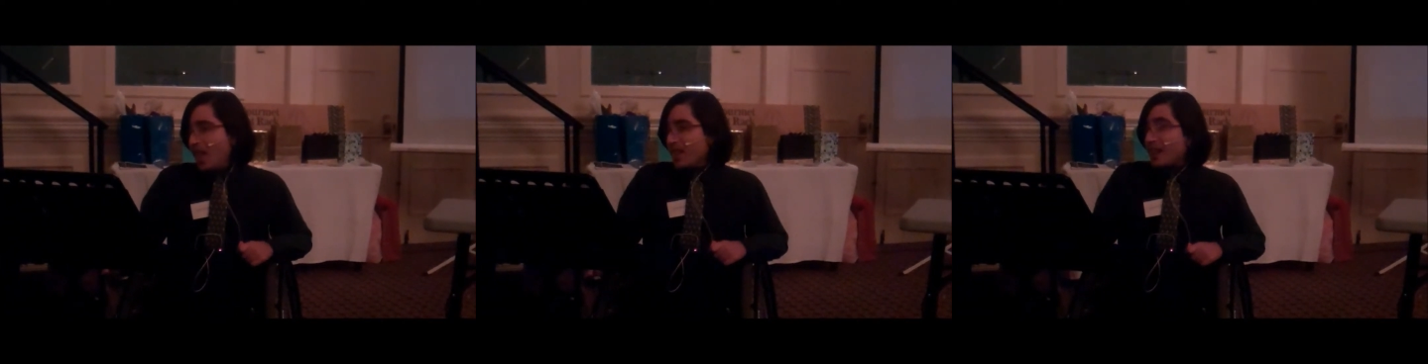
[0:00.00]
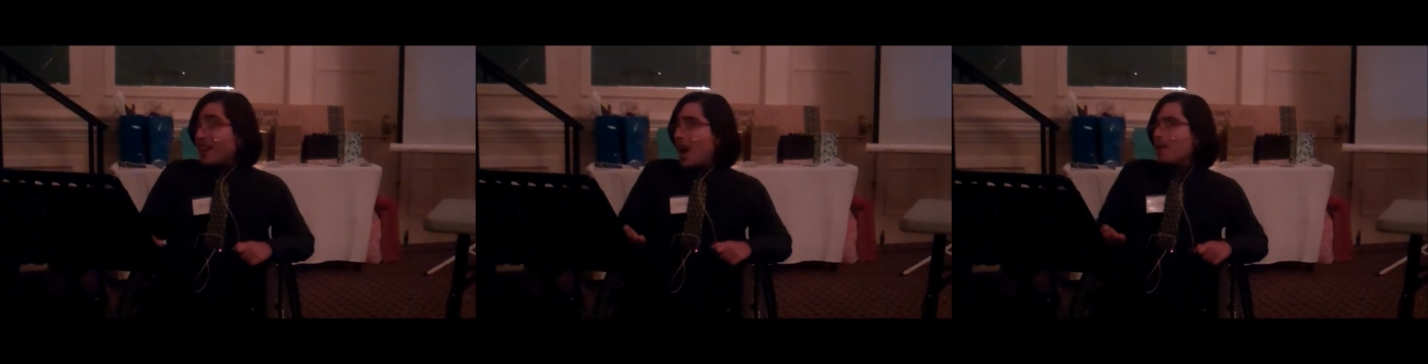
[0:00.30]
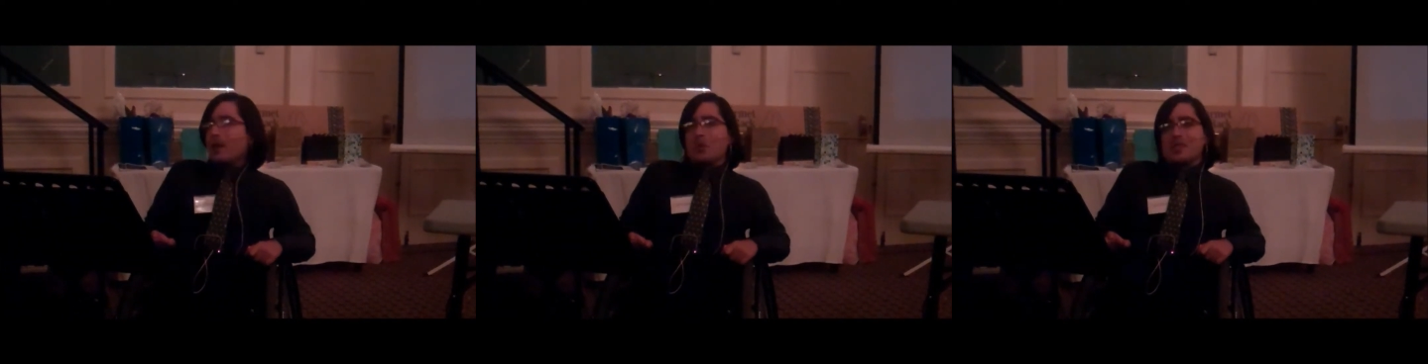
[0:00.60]
That
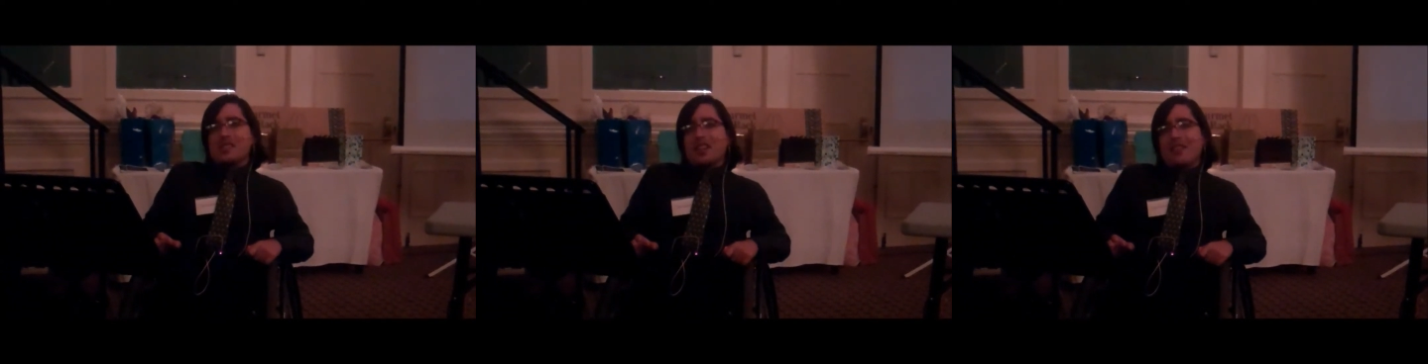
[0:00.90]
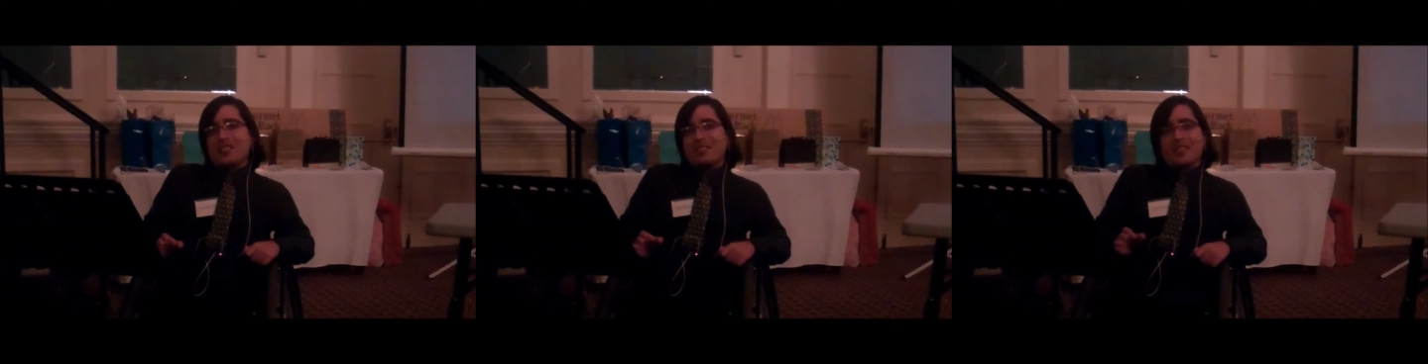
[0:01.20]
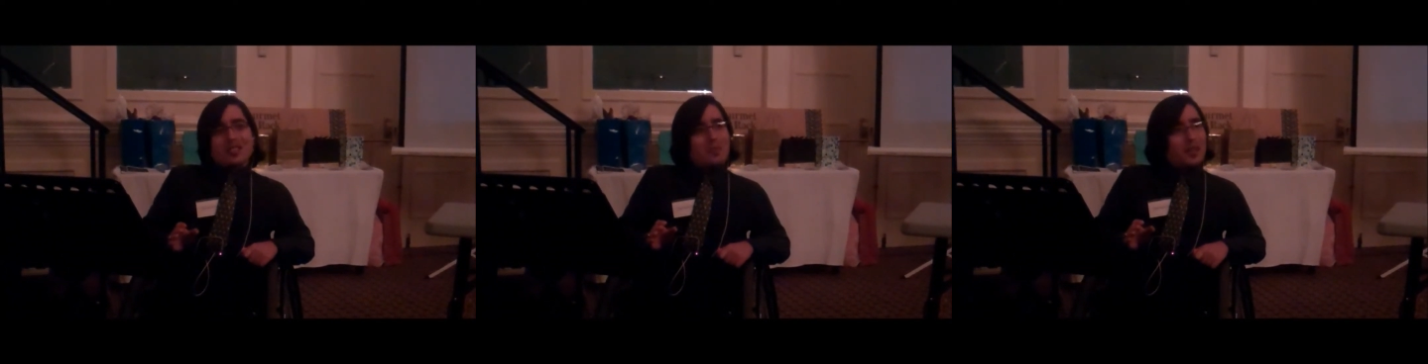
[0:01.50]
comment would still have an
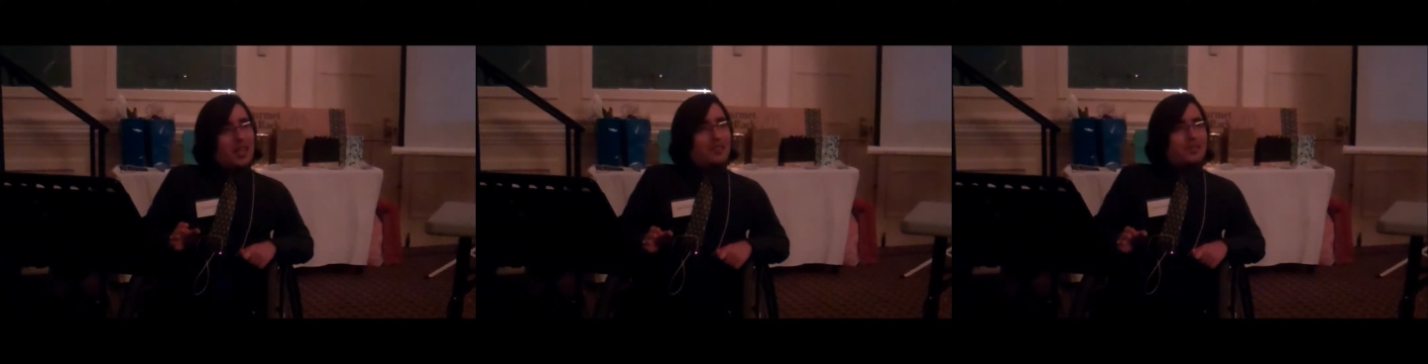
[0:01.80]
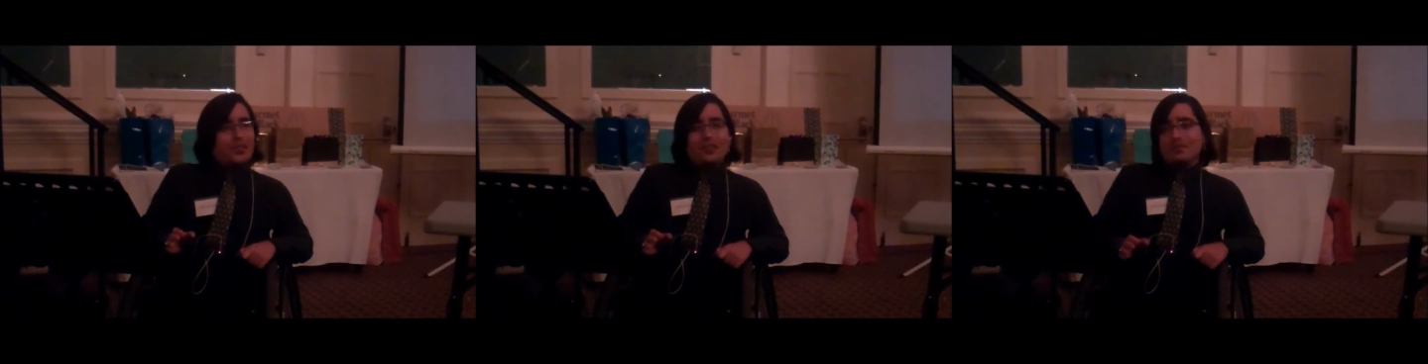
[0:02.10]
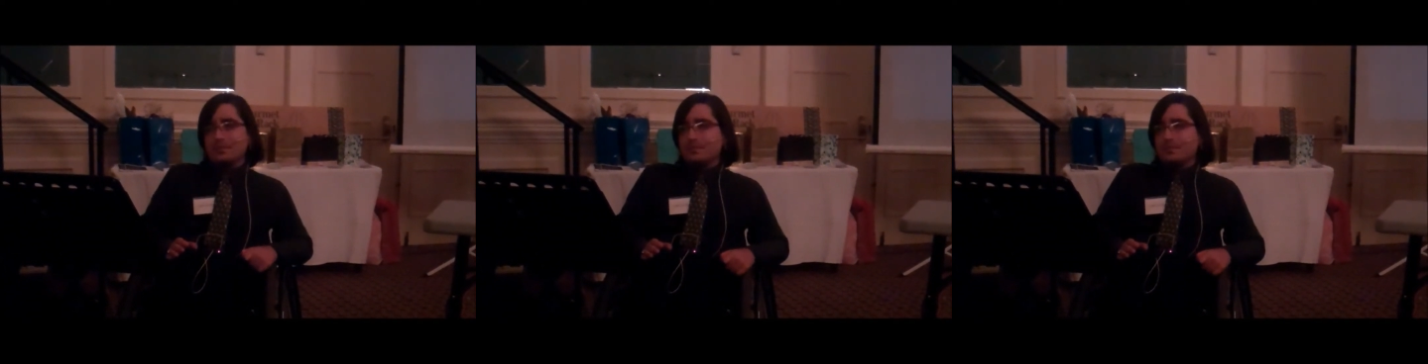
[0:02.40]
effect on my life, though.